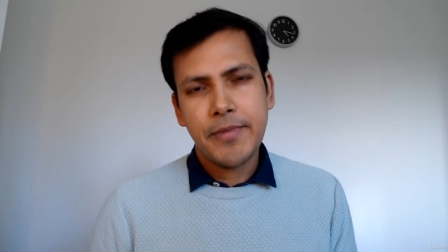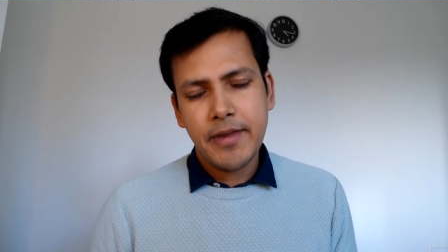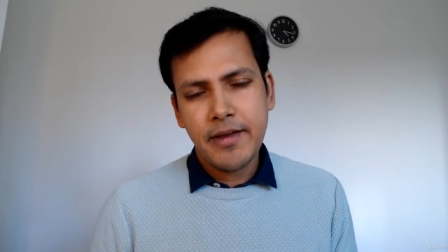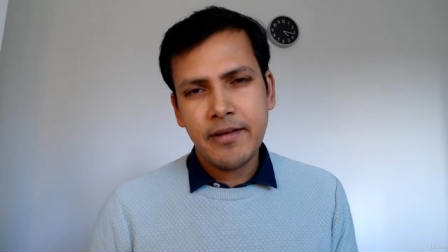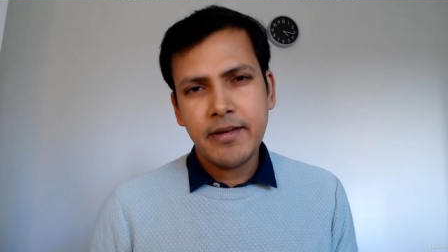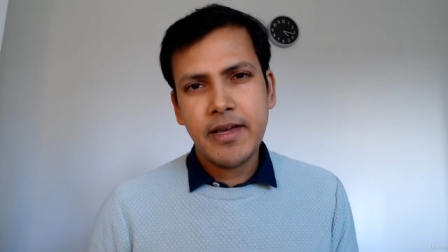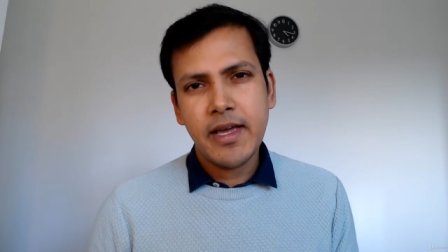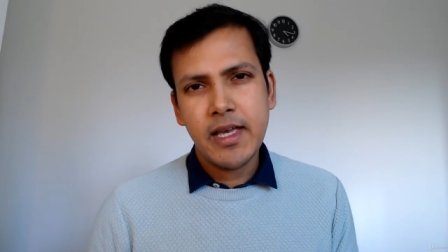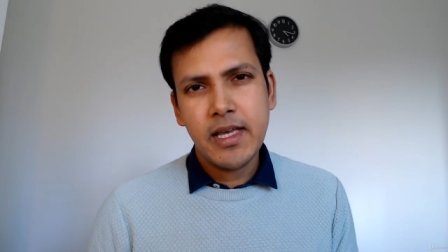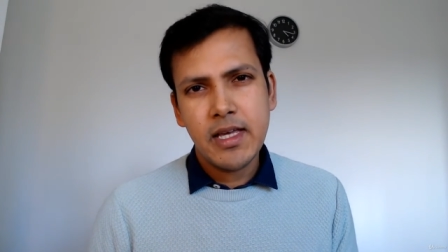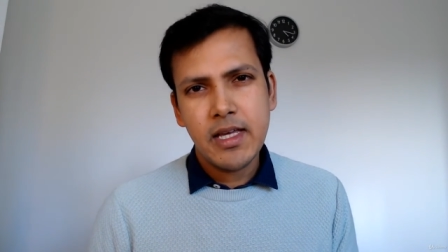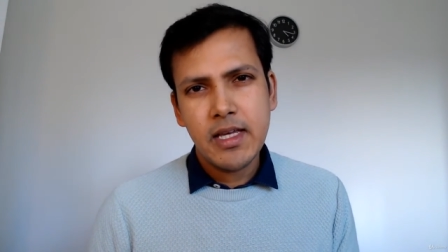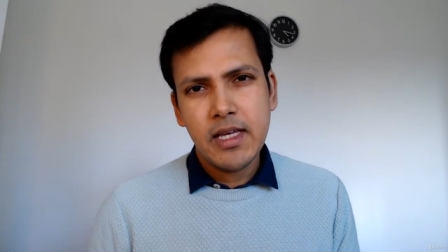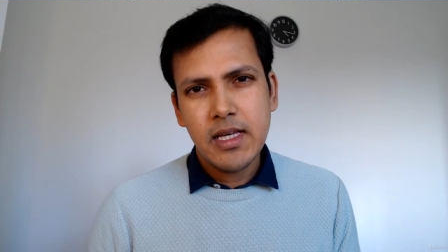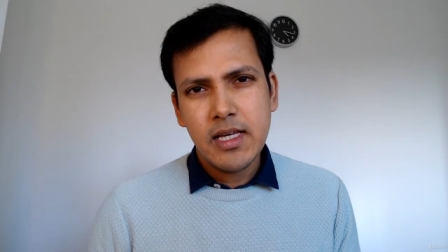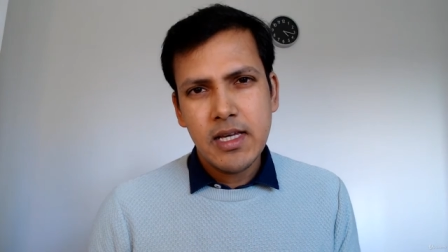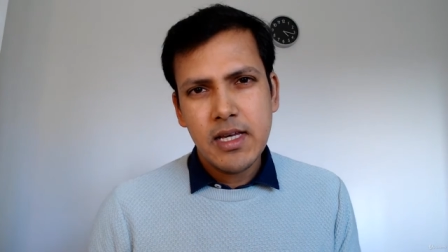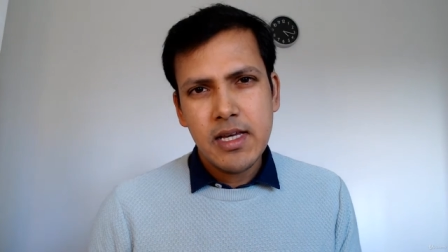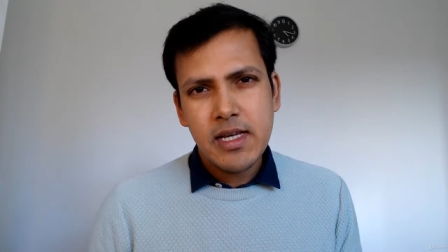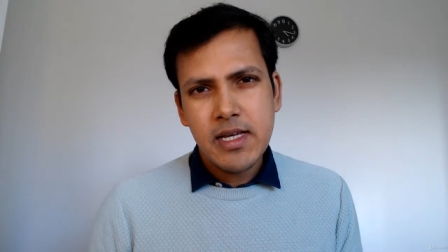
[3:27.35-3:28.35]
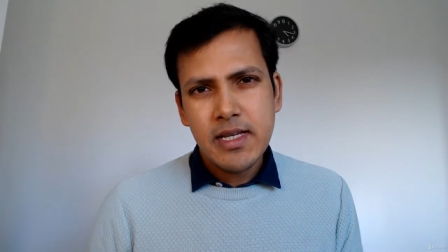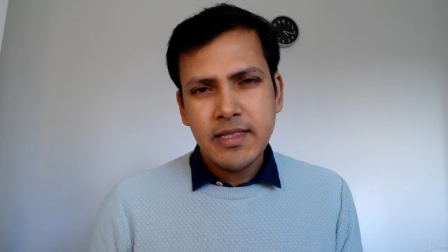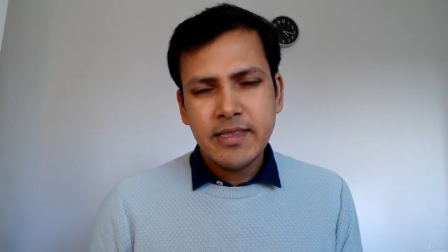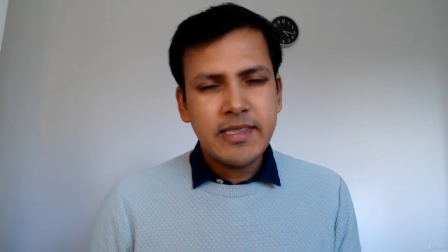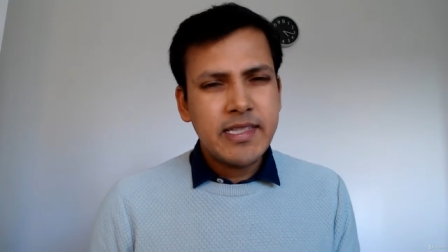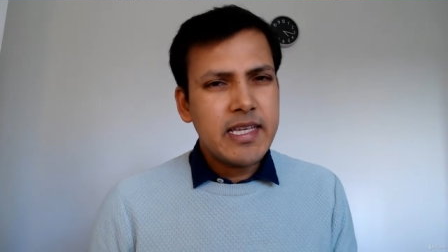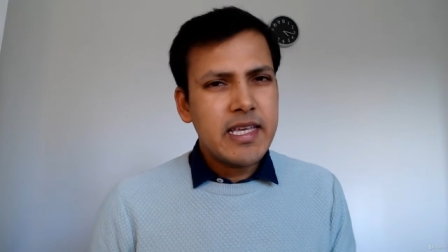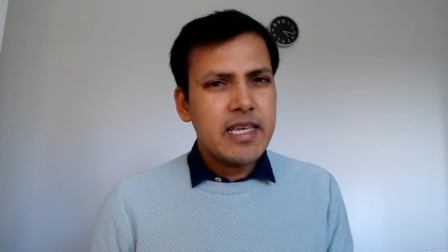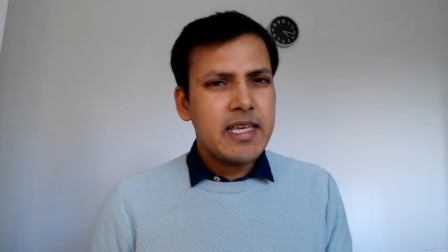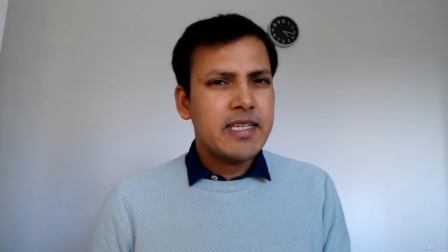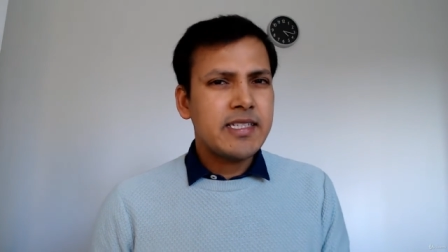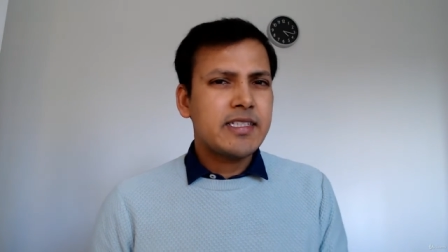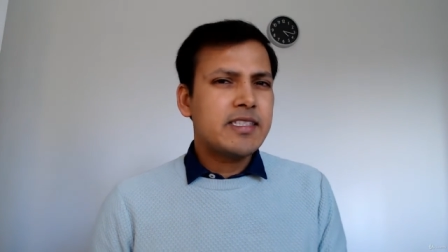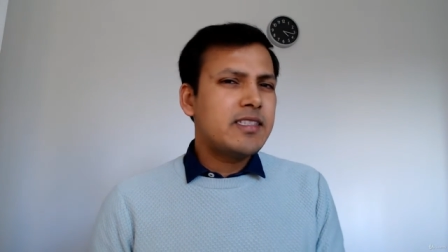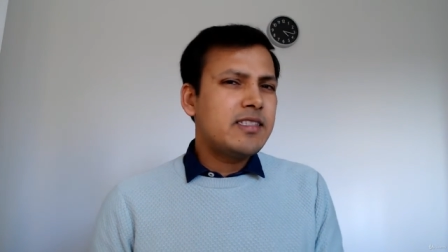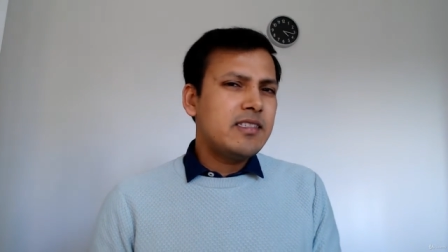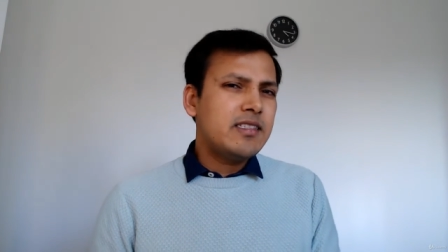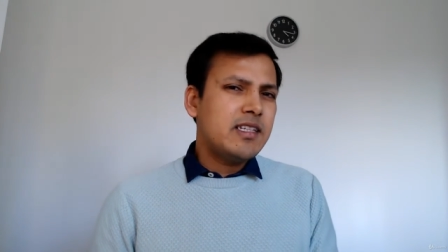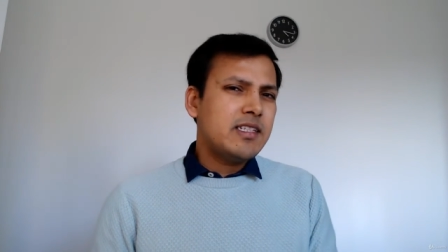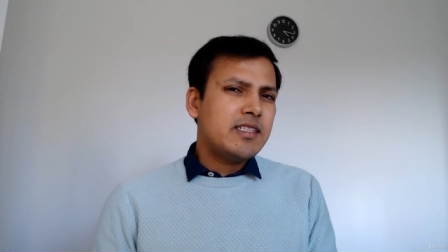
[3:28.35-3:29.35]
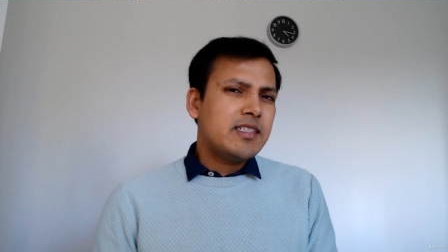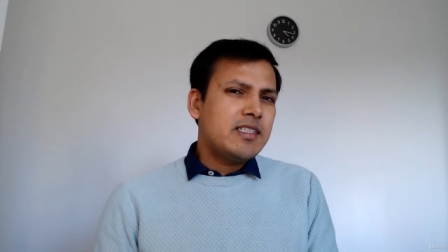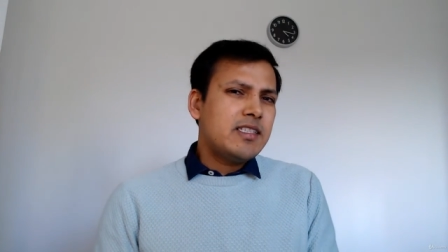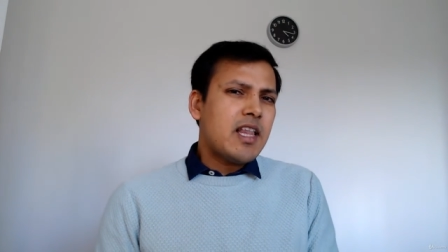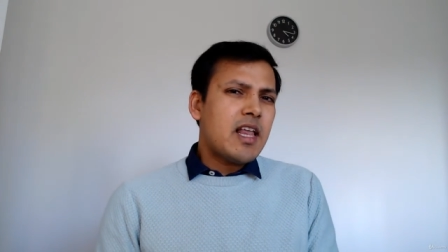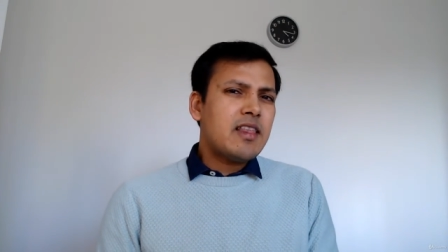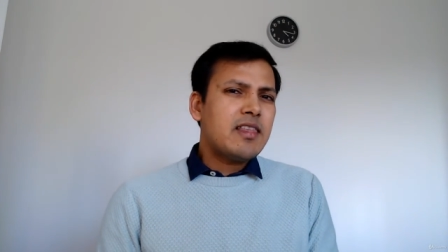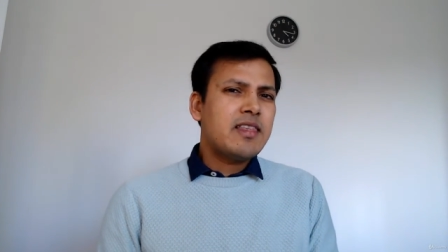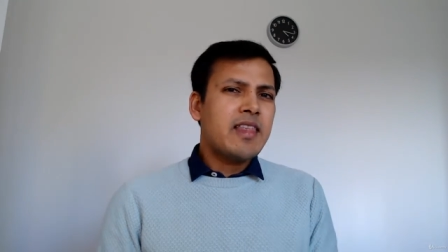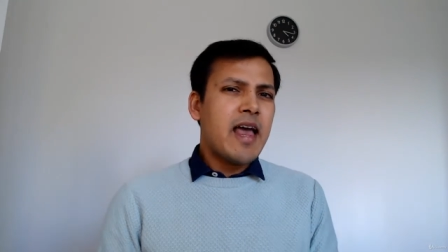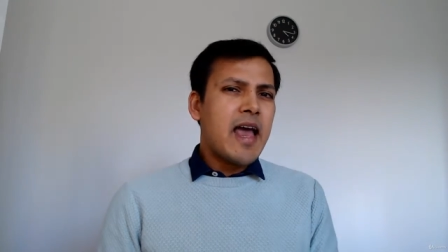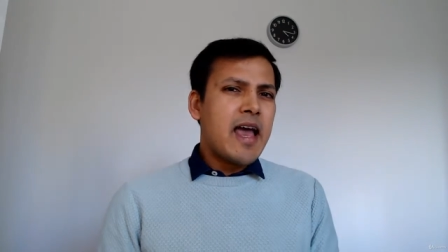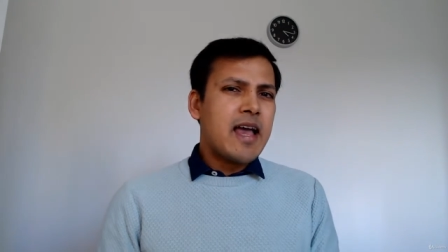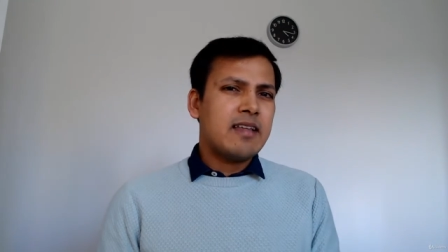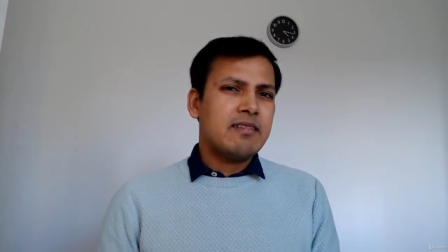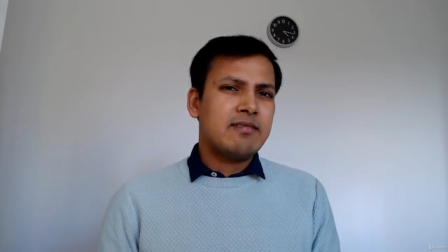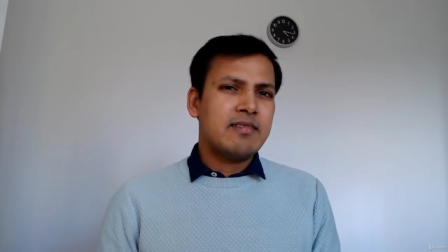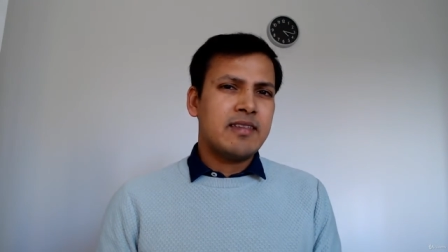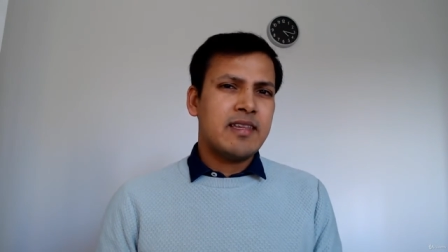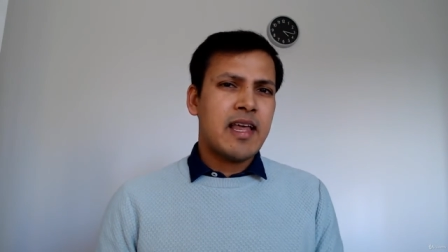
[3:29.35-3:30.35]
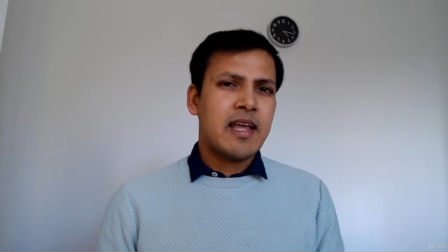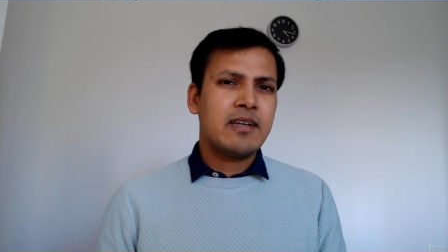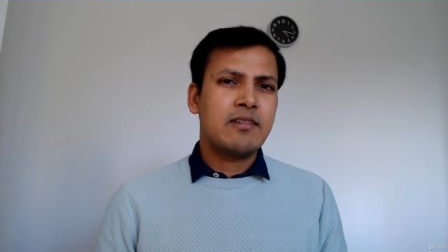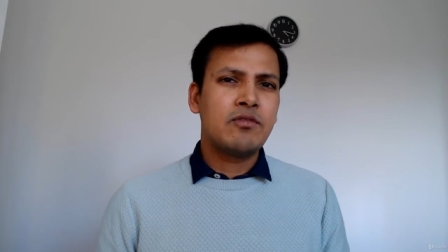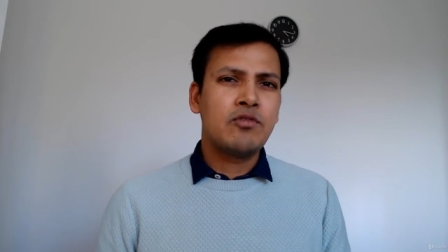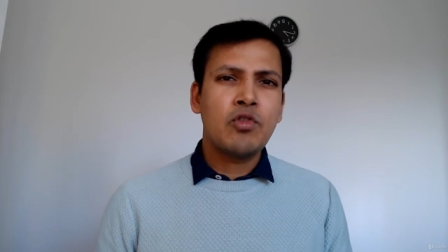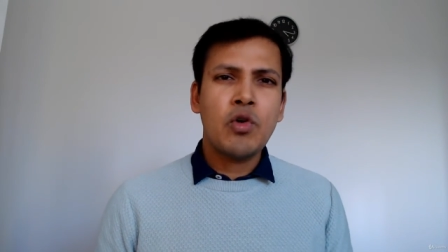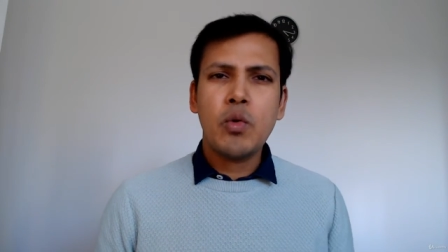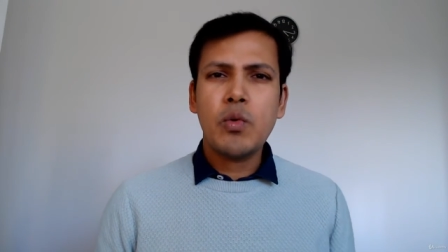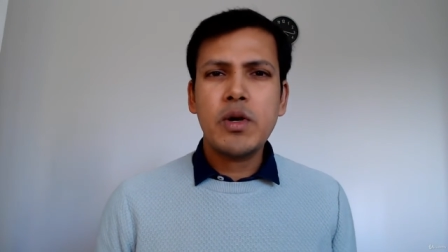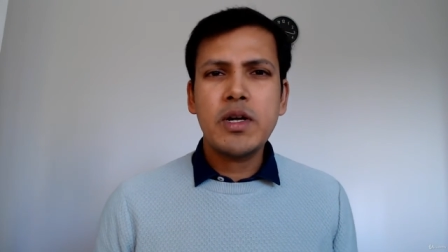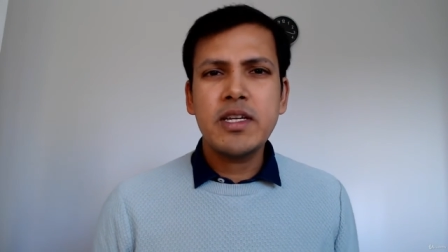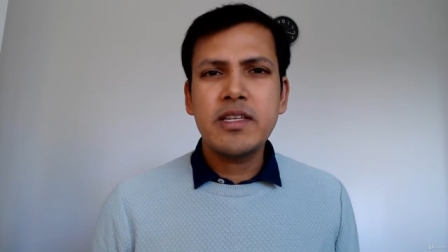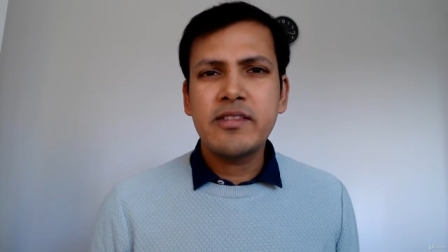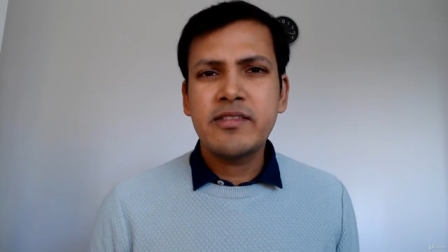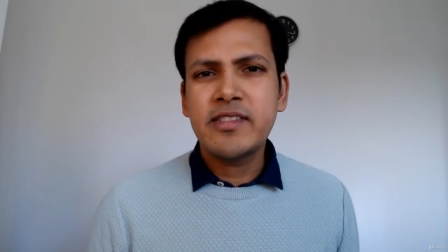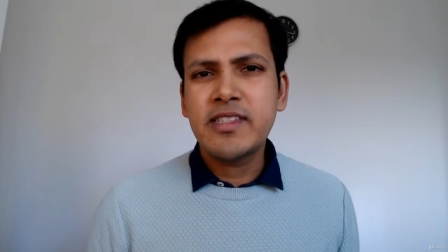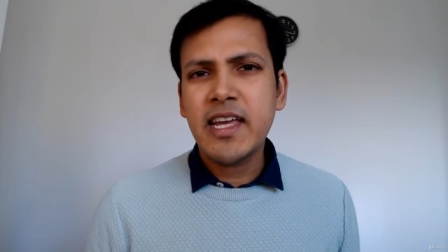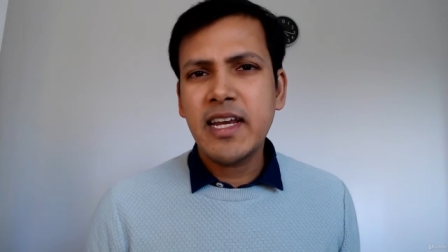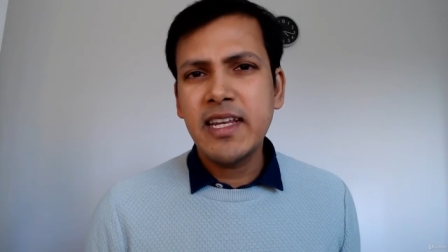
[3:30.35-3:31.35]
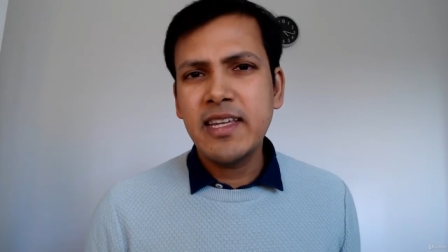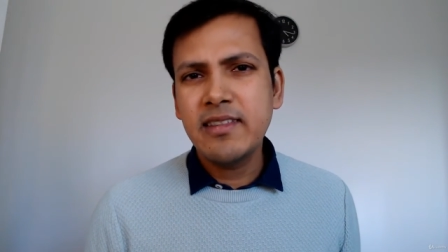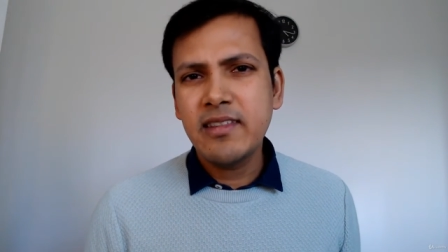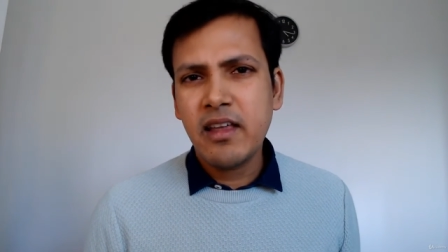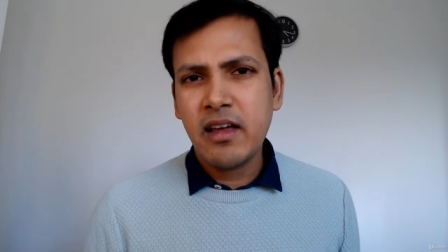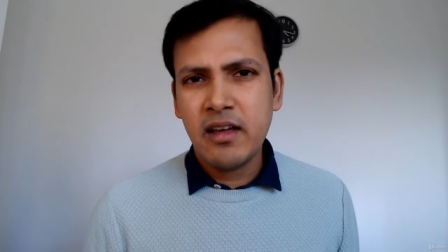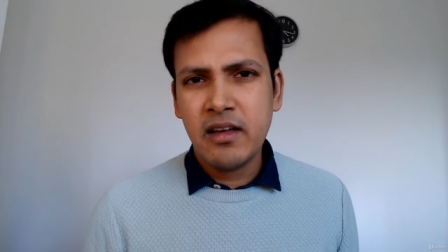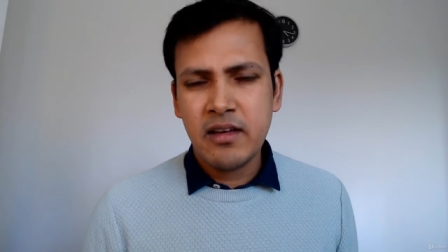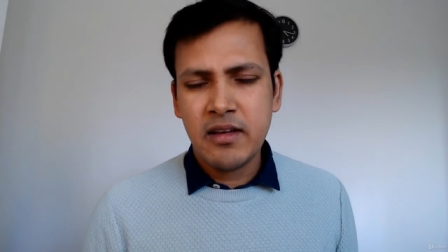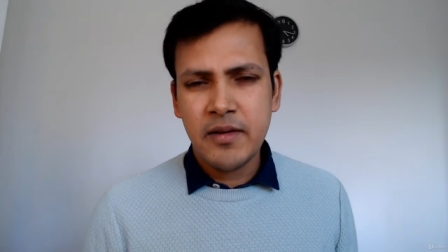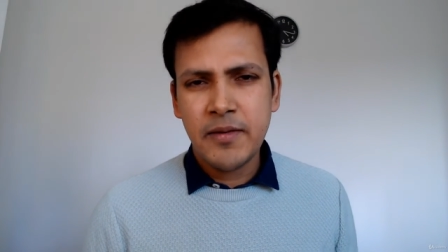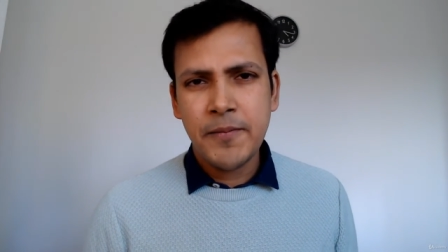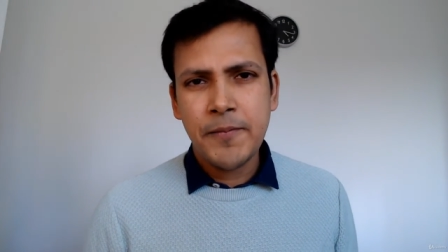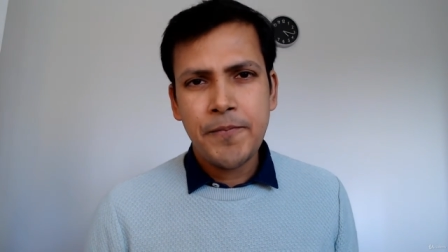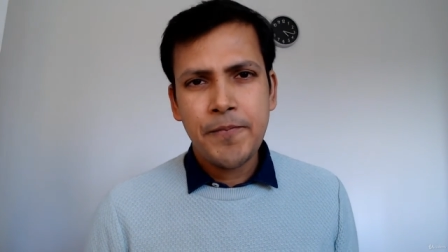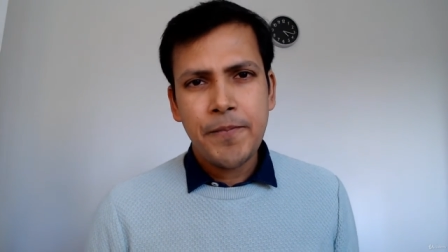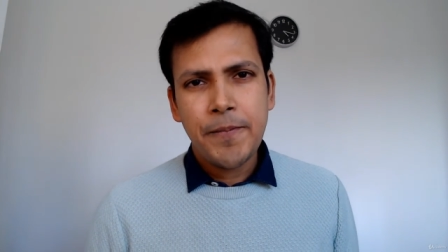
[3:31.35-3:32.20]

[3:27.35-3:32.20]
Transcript: Okay, see, it's it's not that that no one is selling the